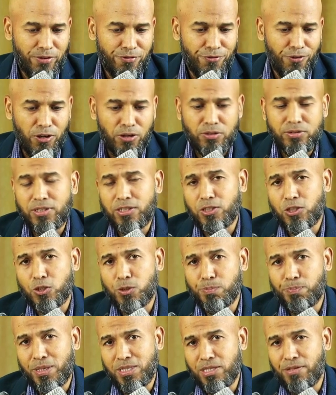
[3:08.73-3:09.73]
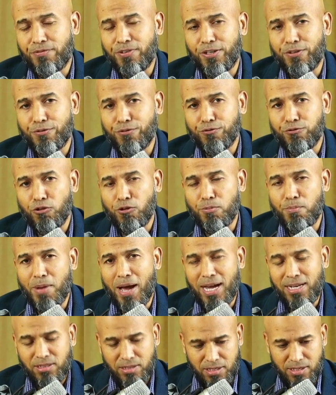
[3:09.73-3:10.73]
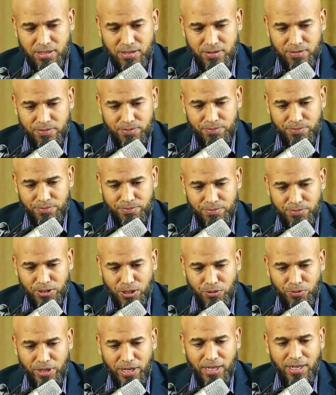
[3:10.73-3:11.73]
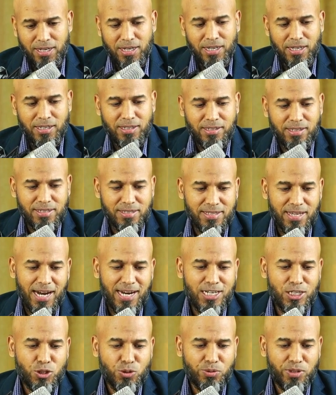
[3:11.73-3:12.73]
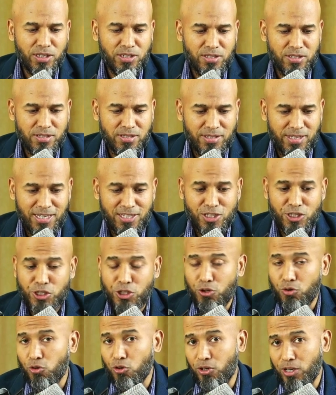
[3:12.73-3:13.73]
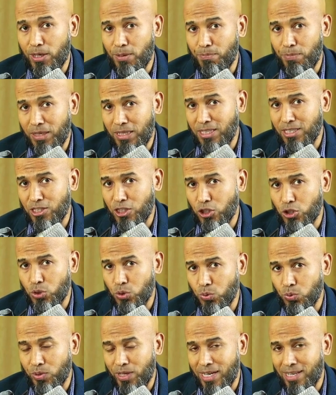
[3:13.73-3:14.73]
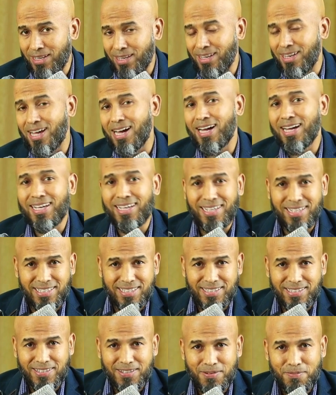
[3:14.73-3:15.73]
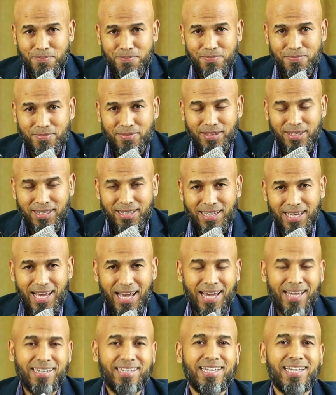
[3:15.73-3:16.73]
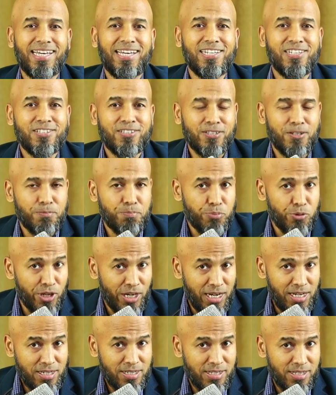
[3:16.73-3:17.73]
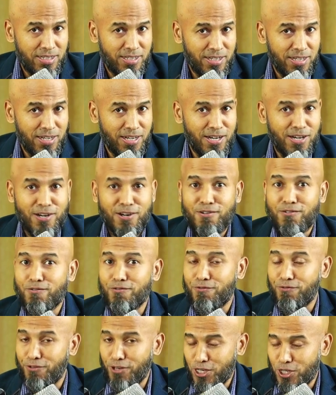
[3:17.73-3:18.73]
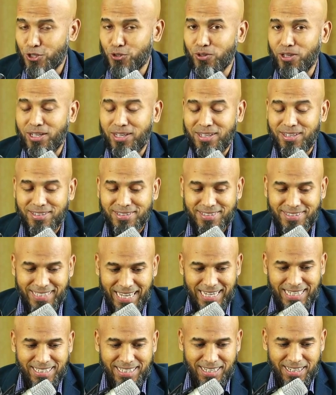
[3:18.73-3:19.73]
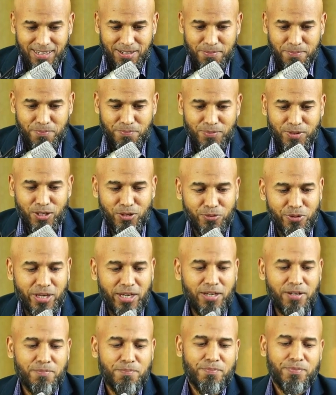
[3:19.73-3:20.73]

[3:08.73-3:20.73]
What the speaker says: follows a specific format, okay, designed to assess your ability to analyze and interpret visual data, okay?